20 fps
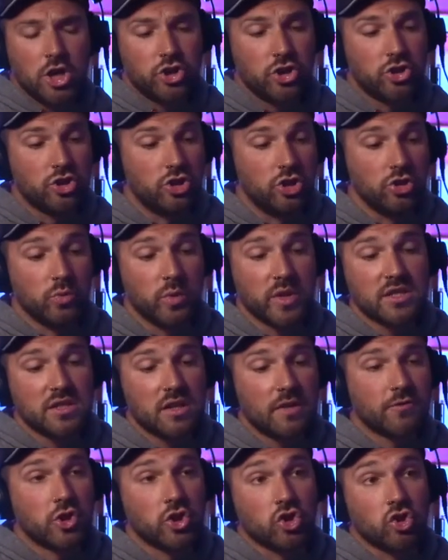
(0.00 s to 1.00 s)
just doing
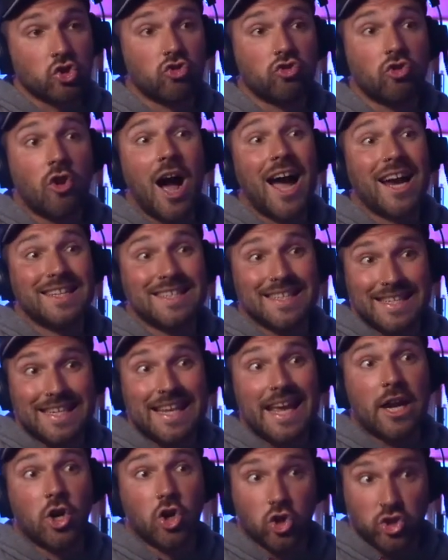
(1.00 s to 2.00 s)
stuff to try to
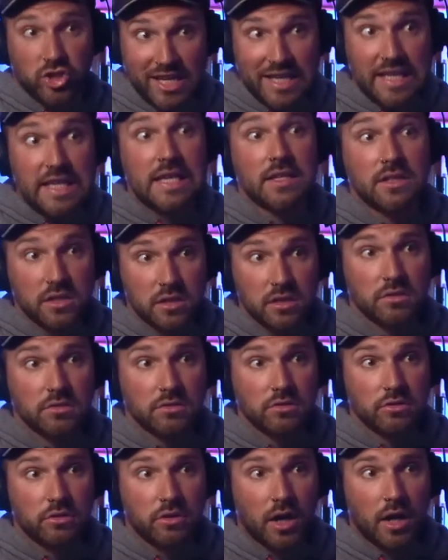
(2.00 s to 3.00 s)
get her to eat.
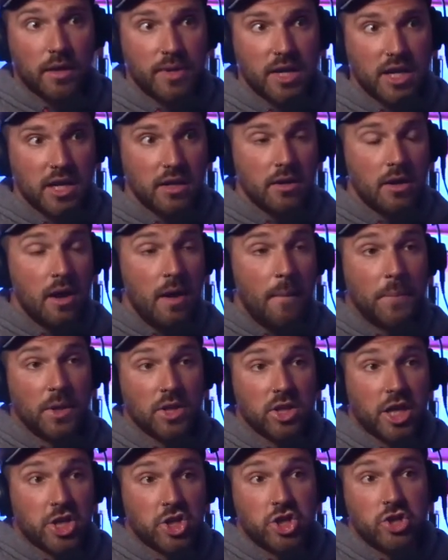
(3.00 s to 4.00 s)
You know what I mean?
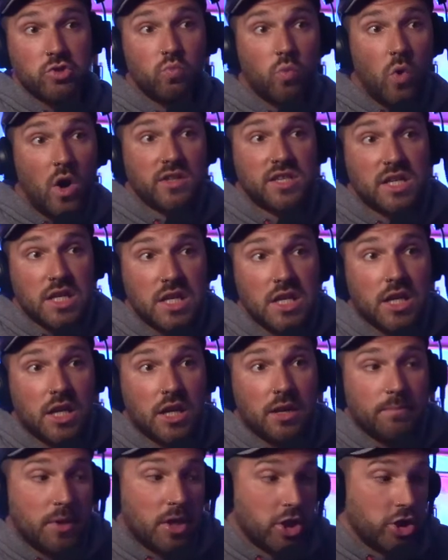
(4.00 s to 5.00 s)
But like she yeah. wasn't
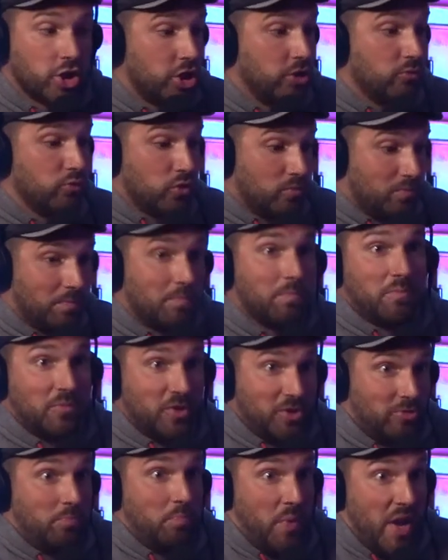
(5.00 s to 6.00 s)
eating because she was
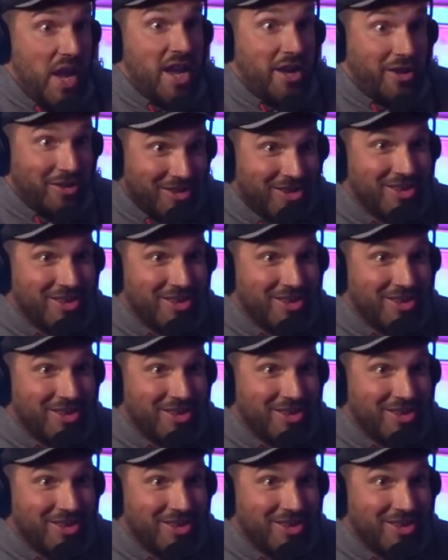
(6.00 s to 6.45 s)
big,